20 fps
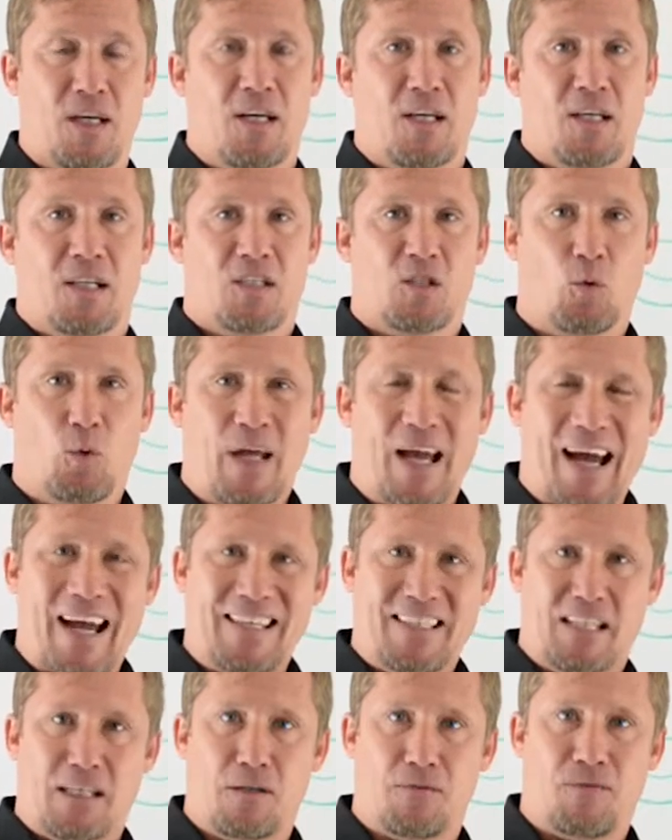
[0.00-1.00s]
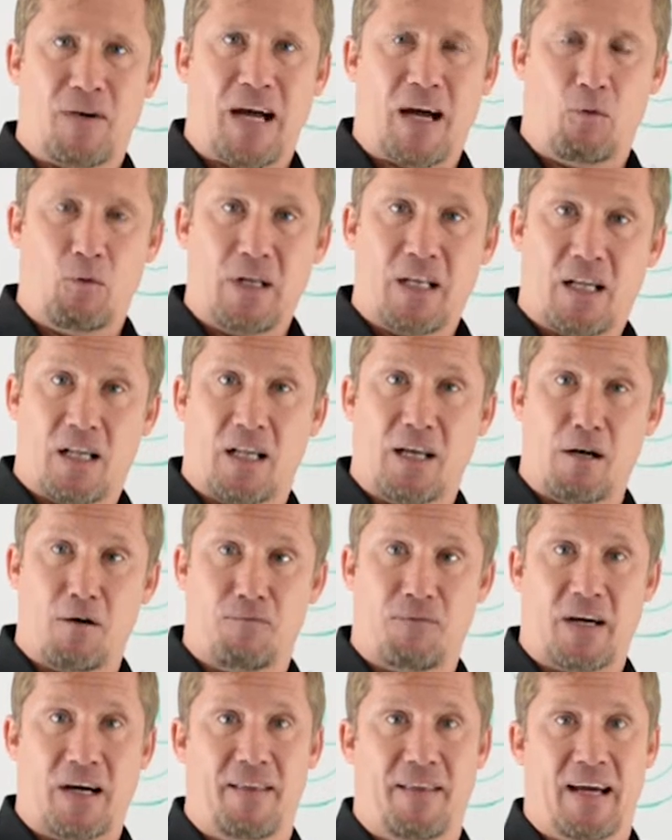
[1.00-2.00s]
So we identify, we
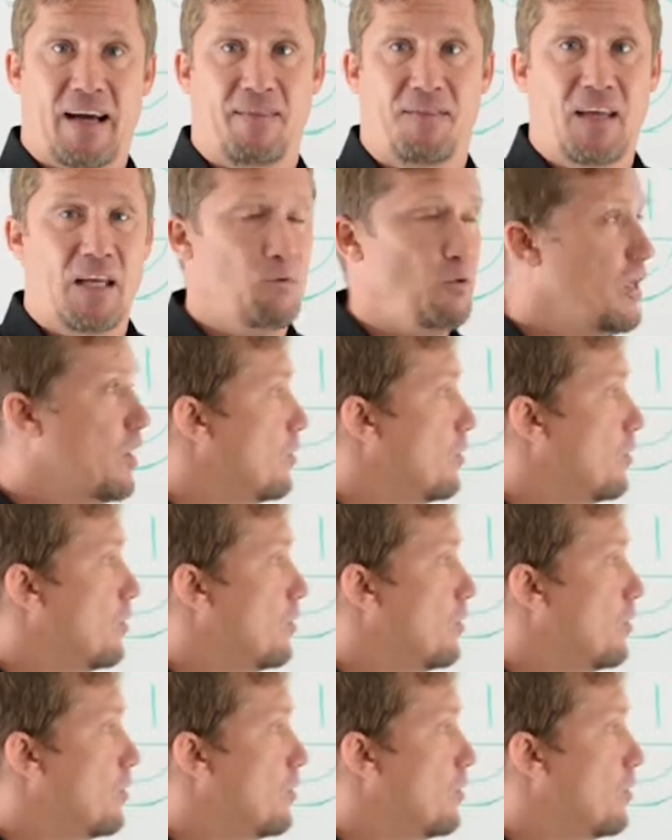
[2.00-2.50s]
clarify that. Then we go to